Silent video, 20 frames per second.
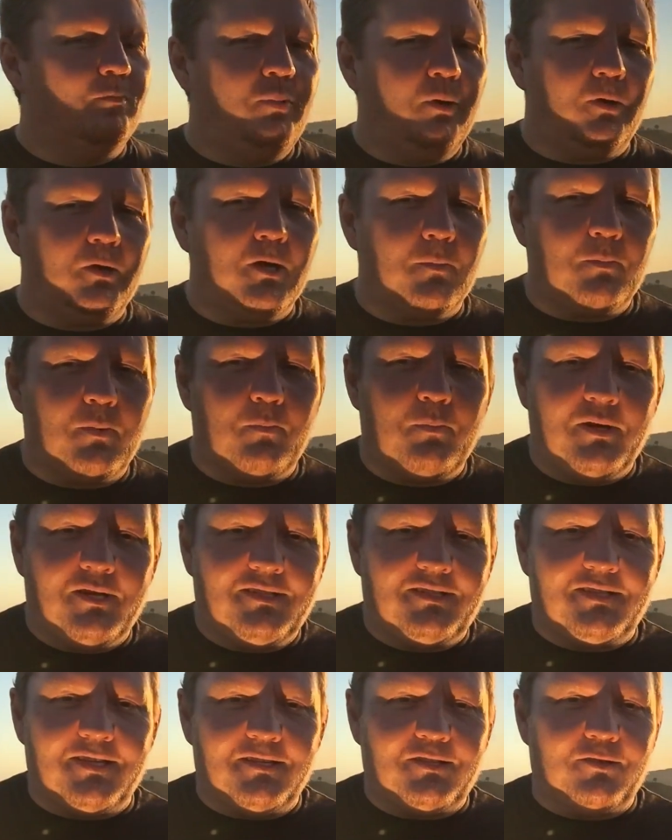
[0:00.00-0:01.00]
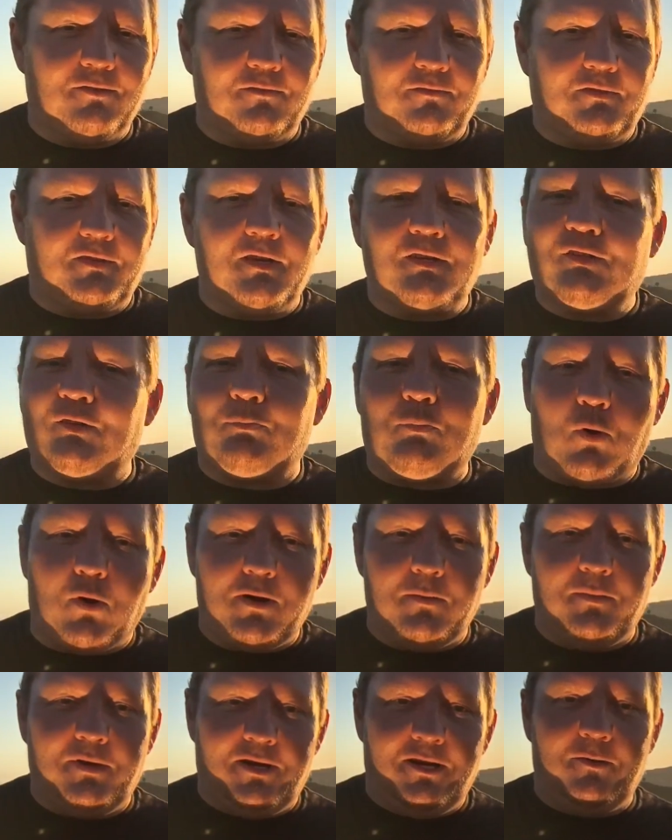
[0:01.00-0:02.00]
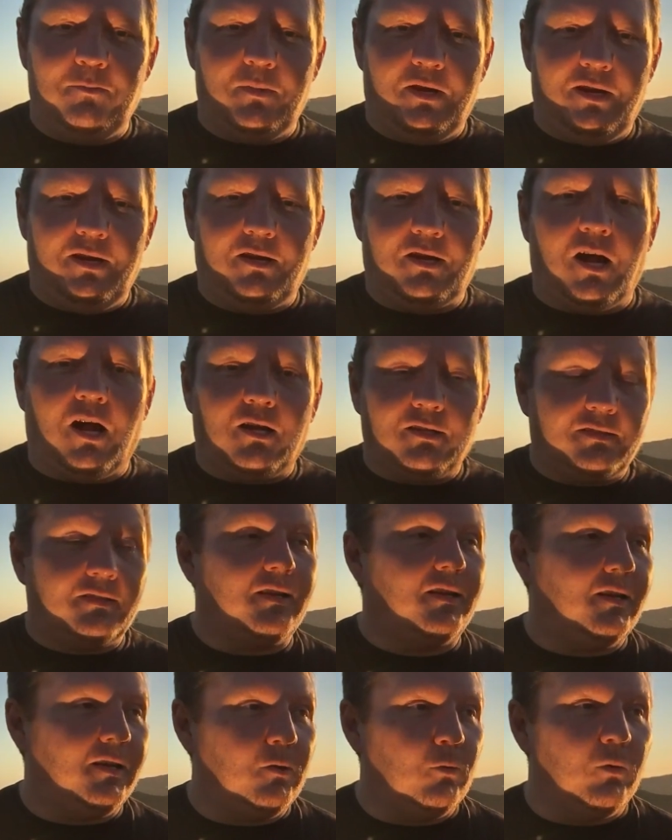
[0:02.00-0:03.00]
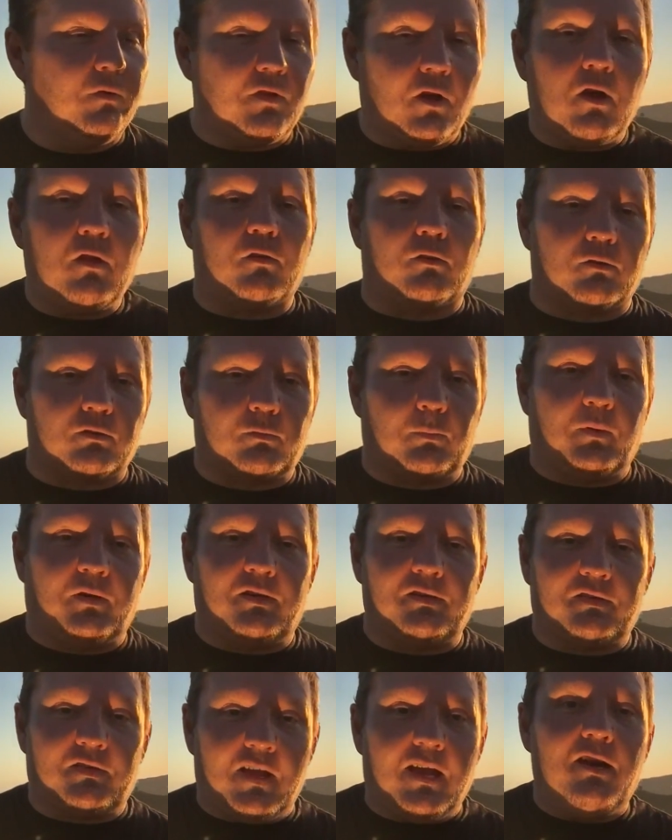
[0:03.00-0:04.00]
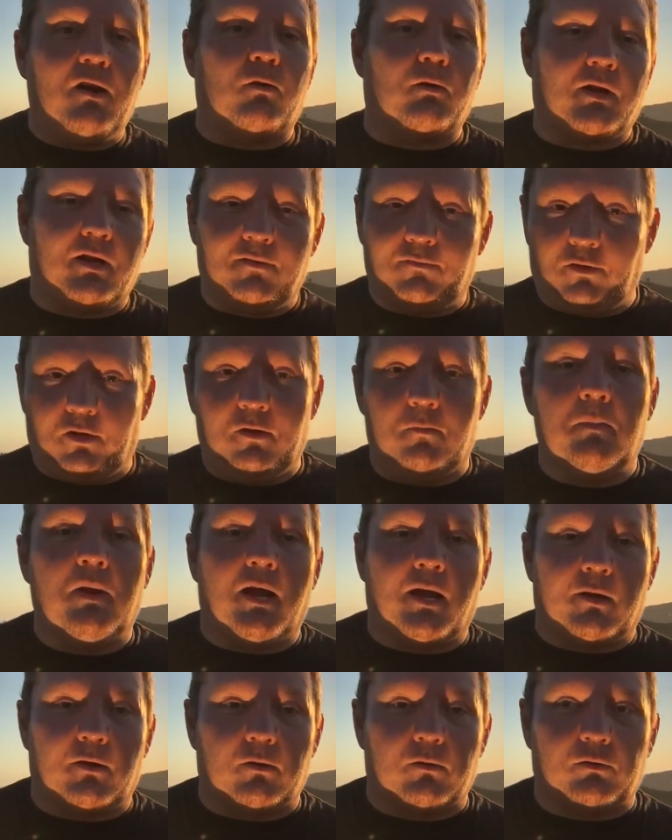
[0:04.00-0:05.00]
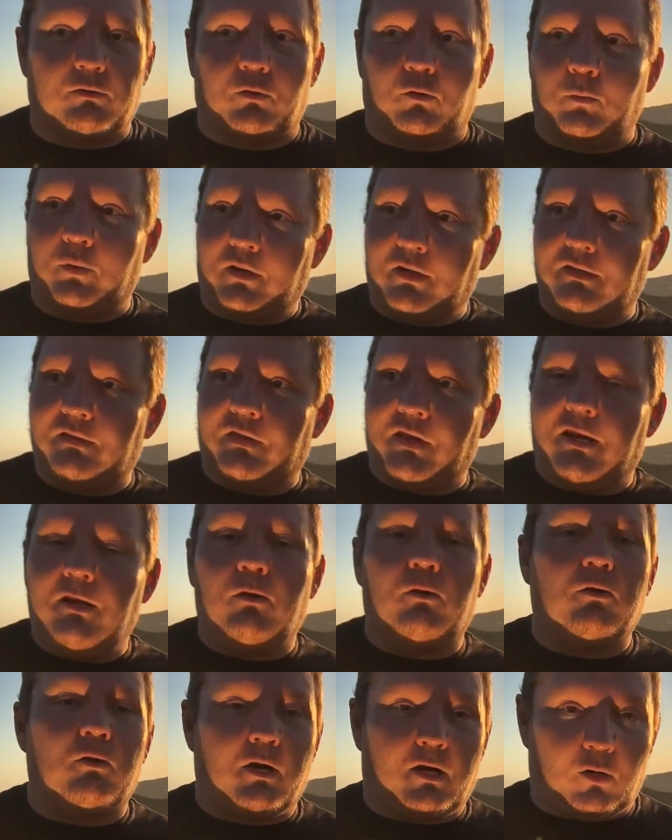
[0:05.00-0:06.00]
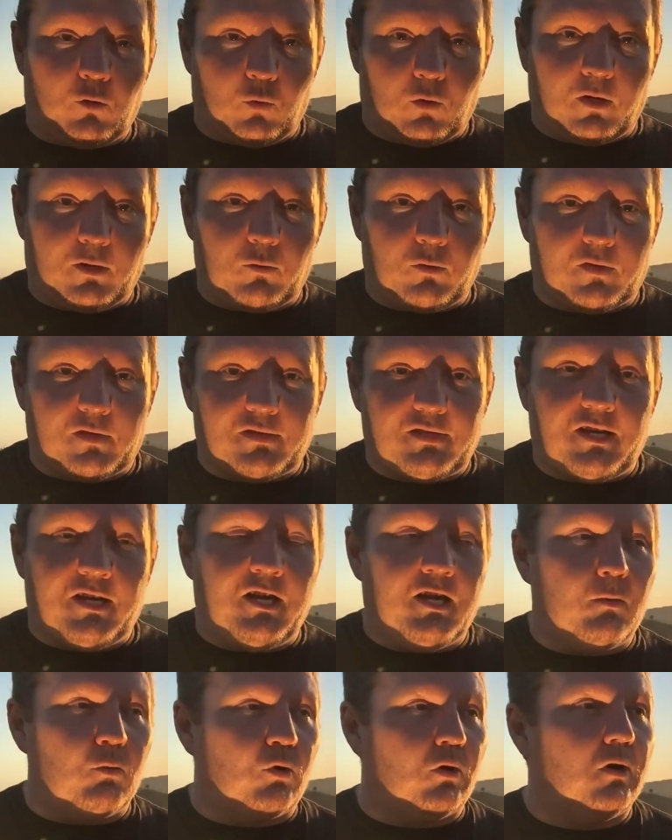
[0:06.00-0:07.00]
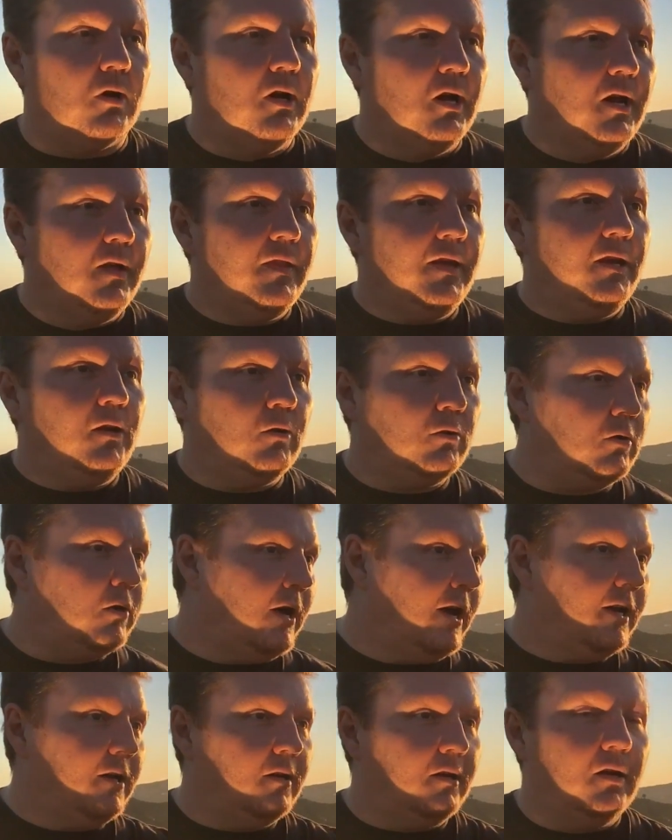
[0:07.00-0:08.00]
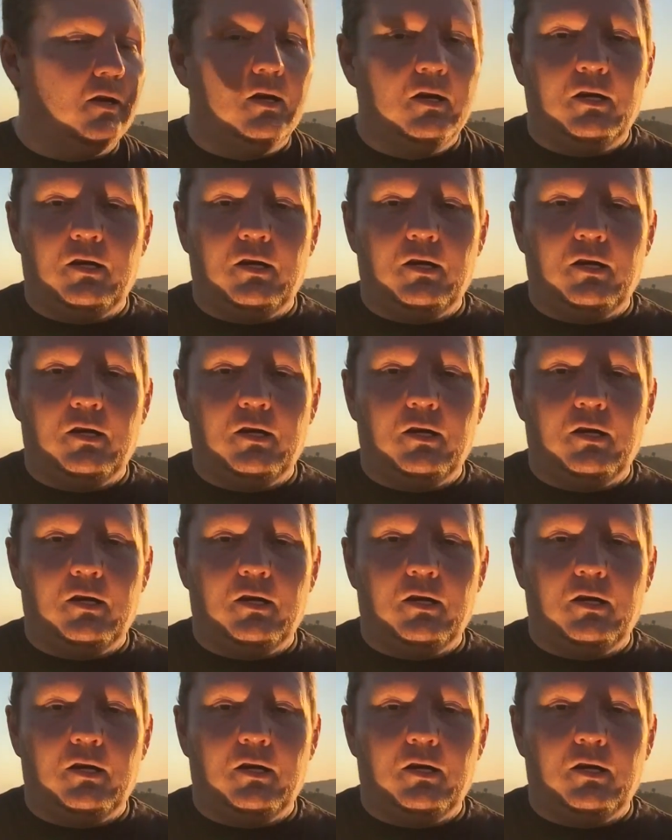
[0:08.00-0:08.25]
build up a big sense of disappointment in me constantly with others, because they don't have good manners, or because they don't know how to work with a team, or they don't know how to,